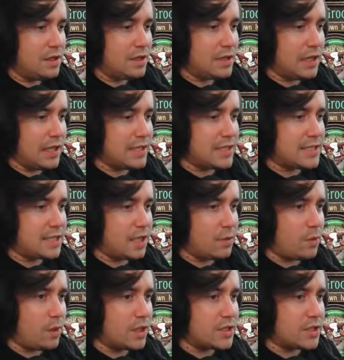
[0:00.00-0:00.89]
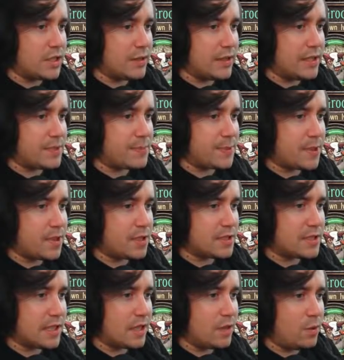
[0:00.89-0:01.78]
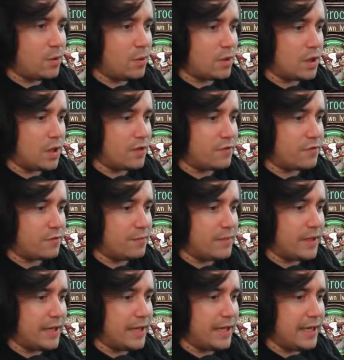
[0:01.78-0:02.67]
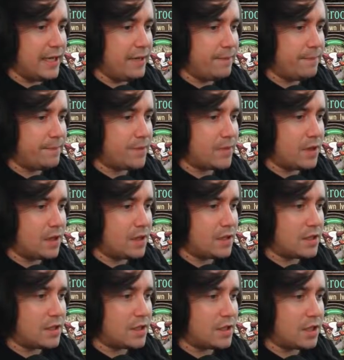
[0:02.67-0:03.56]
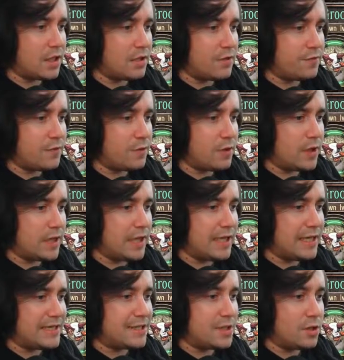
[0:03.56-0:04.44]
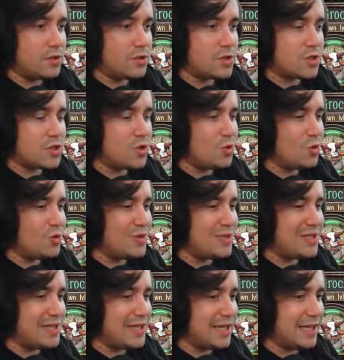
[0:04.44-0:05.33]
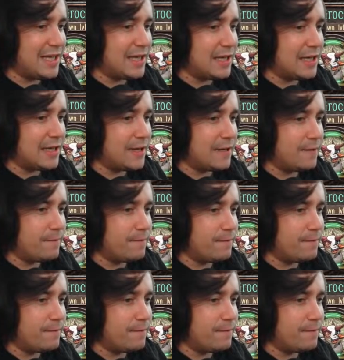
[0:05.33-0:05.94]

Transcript: Okay, so what I'll do is, because they're all going for me, I'm going to go for a don't you dare.